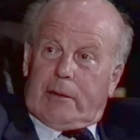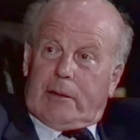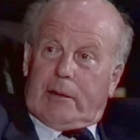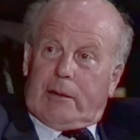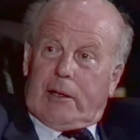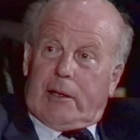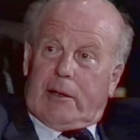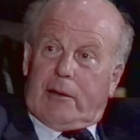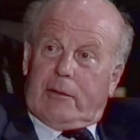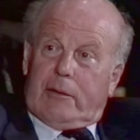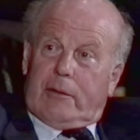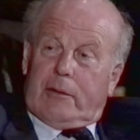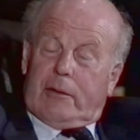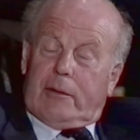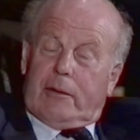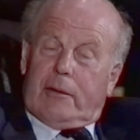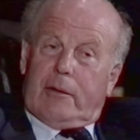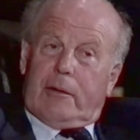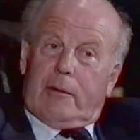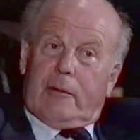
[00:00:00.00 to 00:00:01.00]
Now,
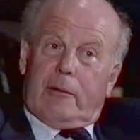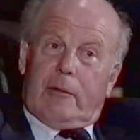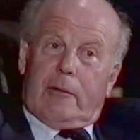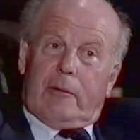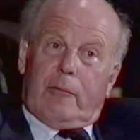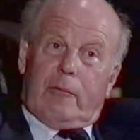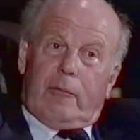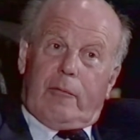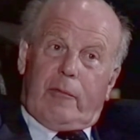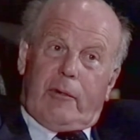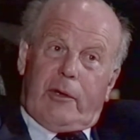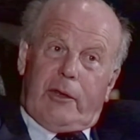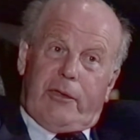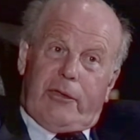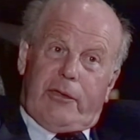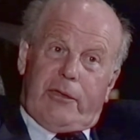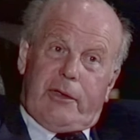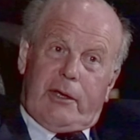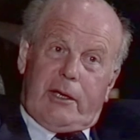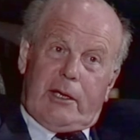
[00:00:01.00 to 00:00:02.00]

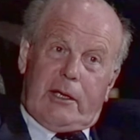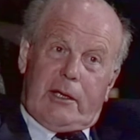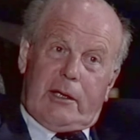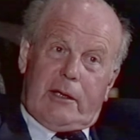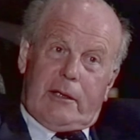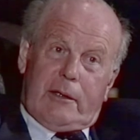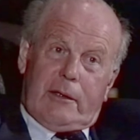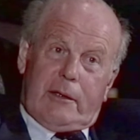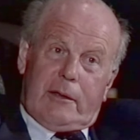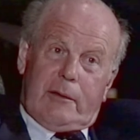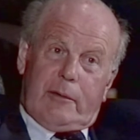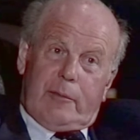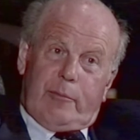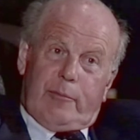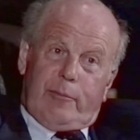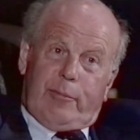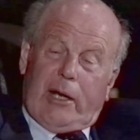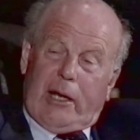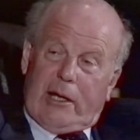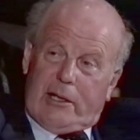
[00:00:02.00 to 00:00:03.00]
with the
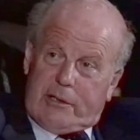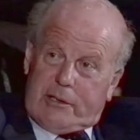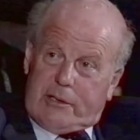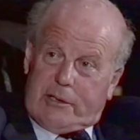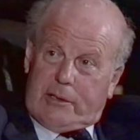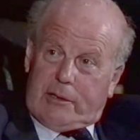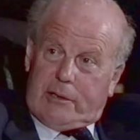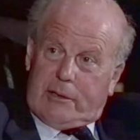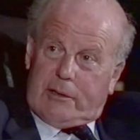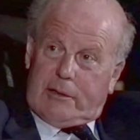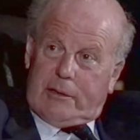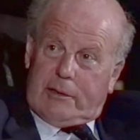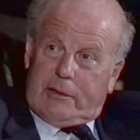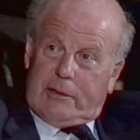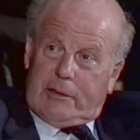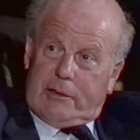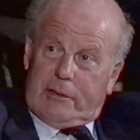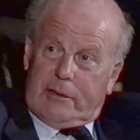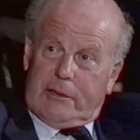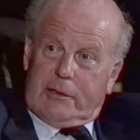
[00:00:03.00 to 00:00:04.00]
pulse
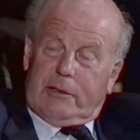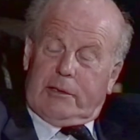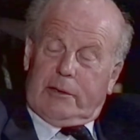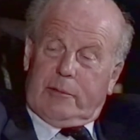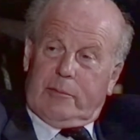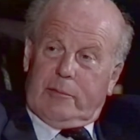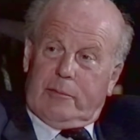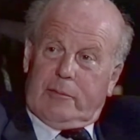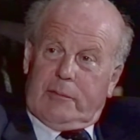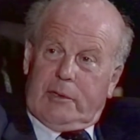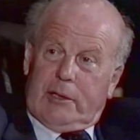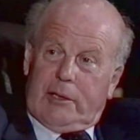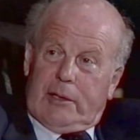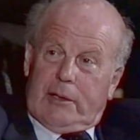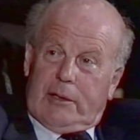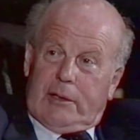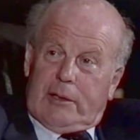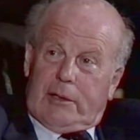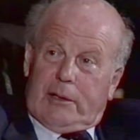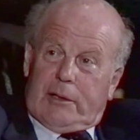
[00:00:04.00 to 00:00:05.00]
system,
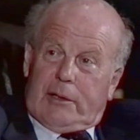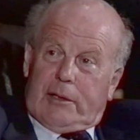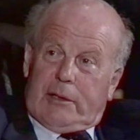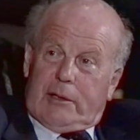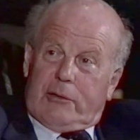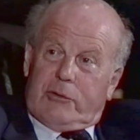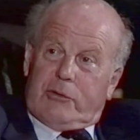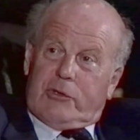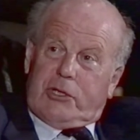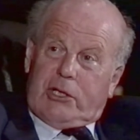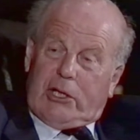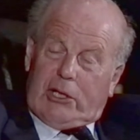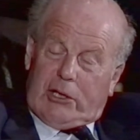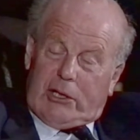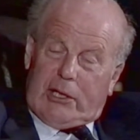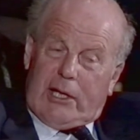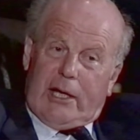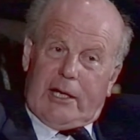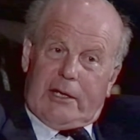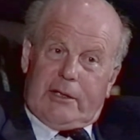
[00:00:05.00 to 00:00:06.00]
you still
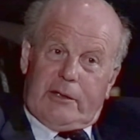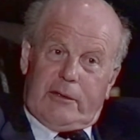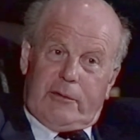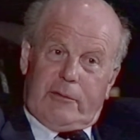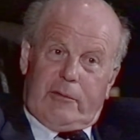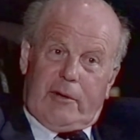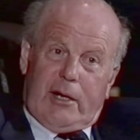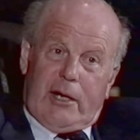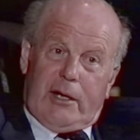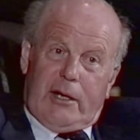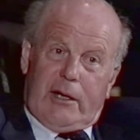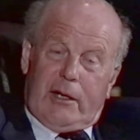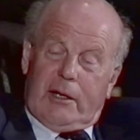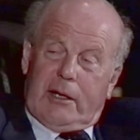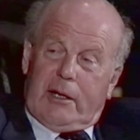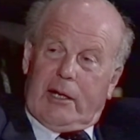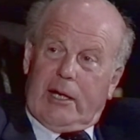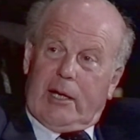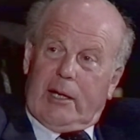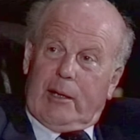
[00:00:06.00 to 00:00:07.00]
had to run a
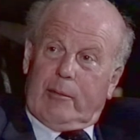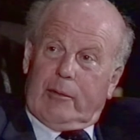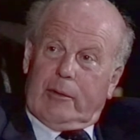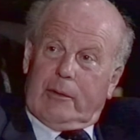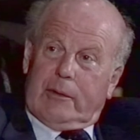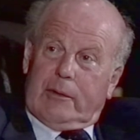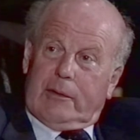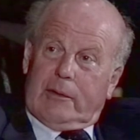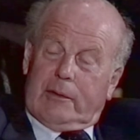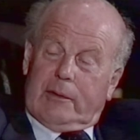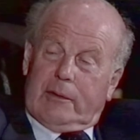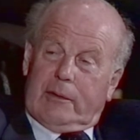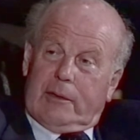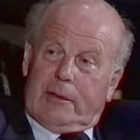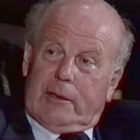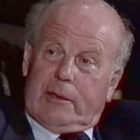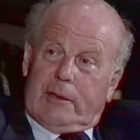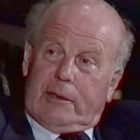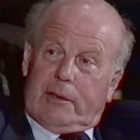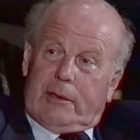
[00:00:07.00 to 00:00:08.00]
cable
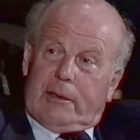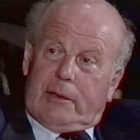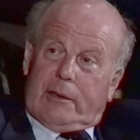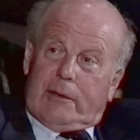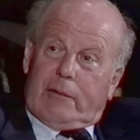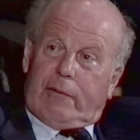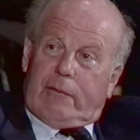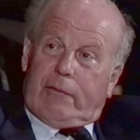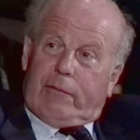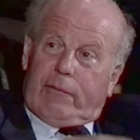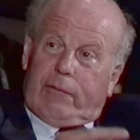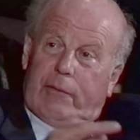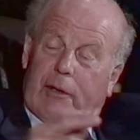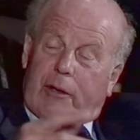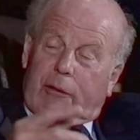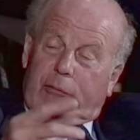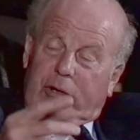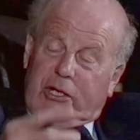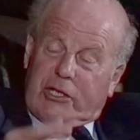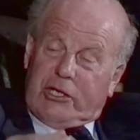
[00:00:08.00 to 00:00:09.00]

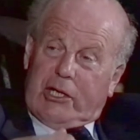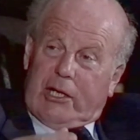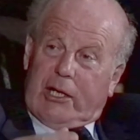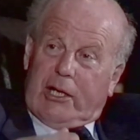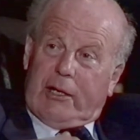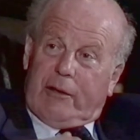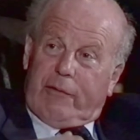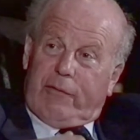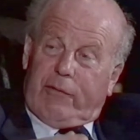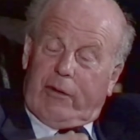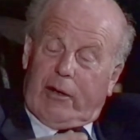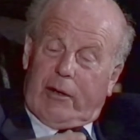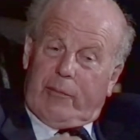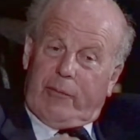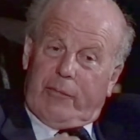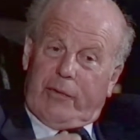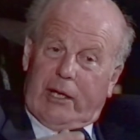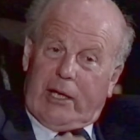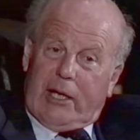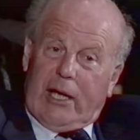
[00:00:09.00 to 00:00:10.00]
originally
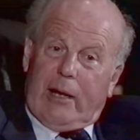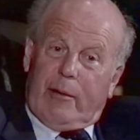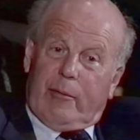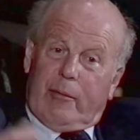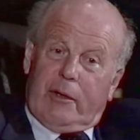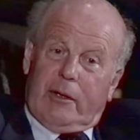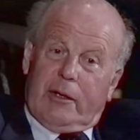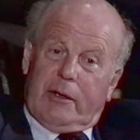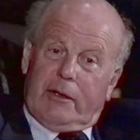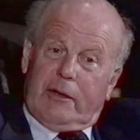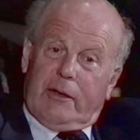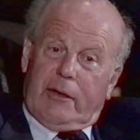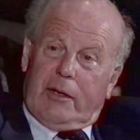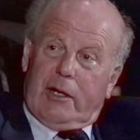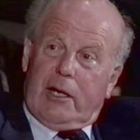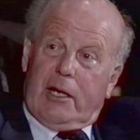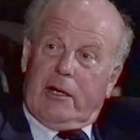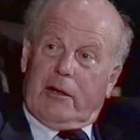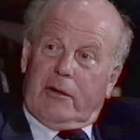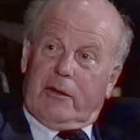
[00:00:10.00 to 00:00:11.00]
from the camera to the
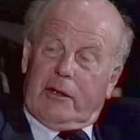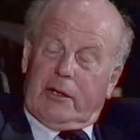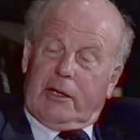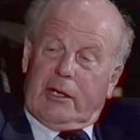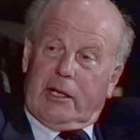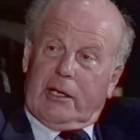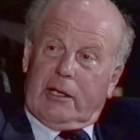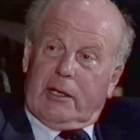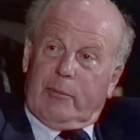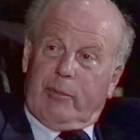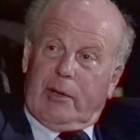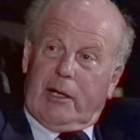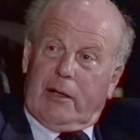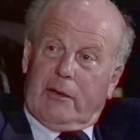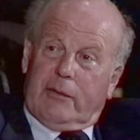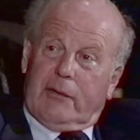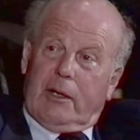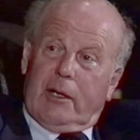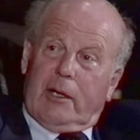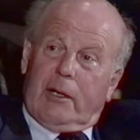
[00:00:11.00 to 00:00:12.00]
Niagara to get the
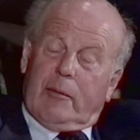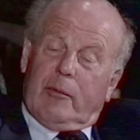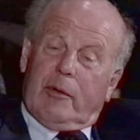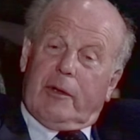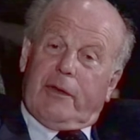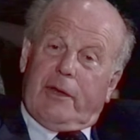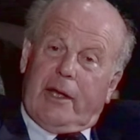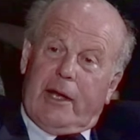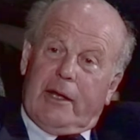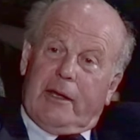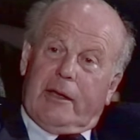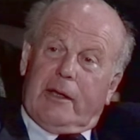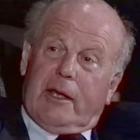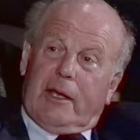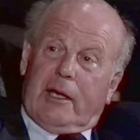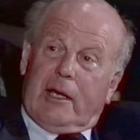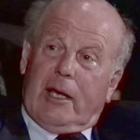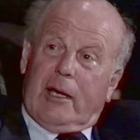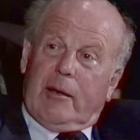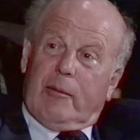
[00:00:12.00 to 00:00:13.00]
pulse. But then they
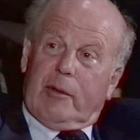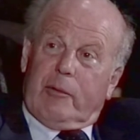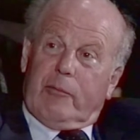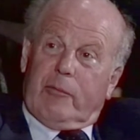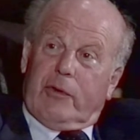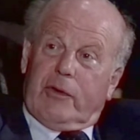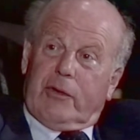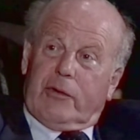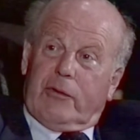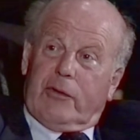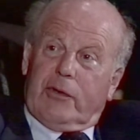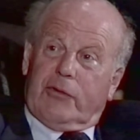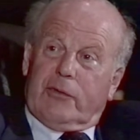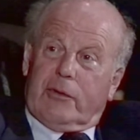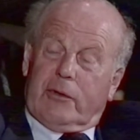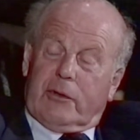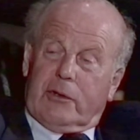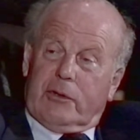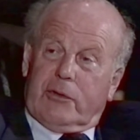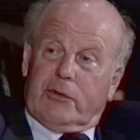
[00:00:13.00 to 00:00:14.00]
came in with a
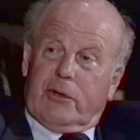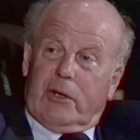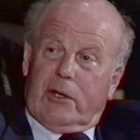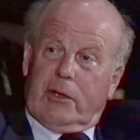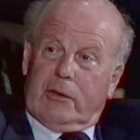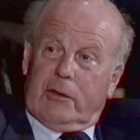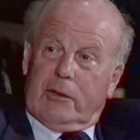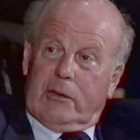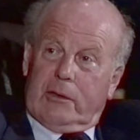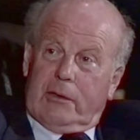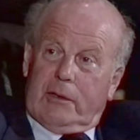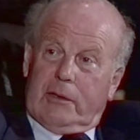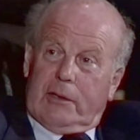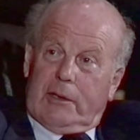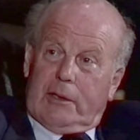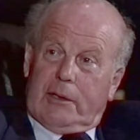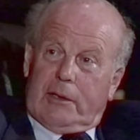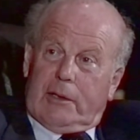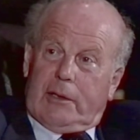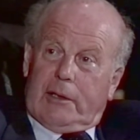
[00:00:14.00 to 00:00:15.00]
crystal control,
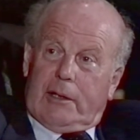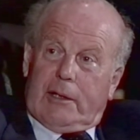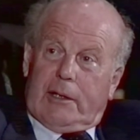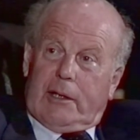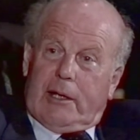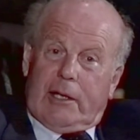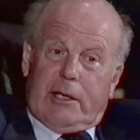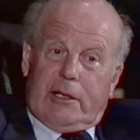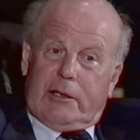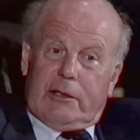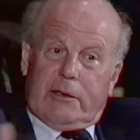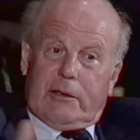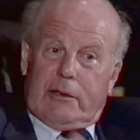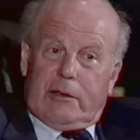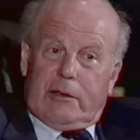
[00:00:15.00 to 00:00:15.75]
and